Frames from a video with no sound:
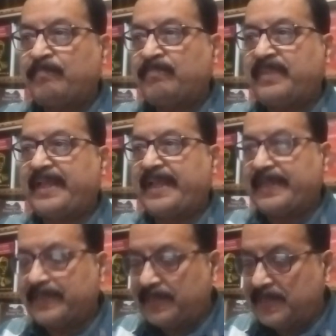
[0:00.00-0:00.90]
the
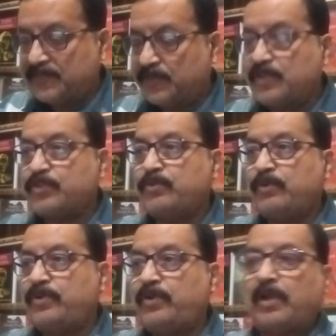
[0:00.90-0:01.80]
analyst
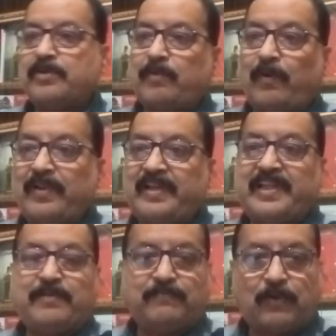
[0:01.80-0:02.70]
should not only
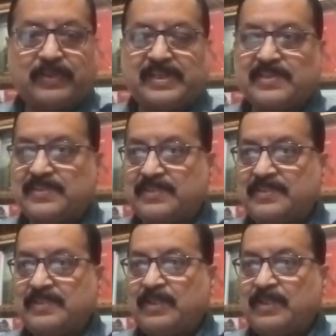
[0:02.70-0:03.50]
focus